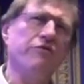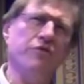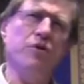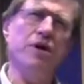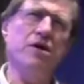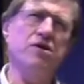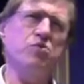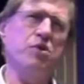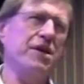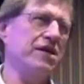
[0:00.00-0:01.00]
few years.
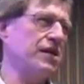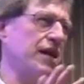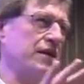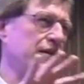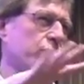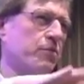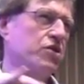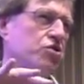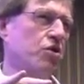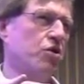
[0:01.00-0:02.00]
We maintain an informational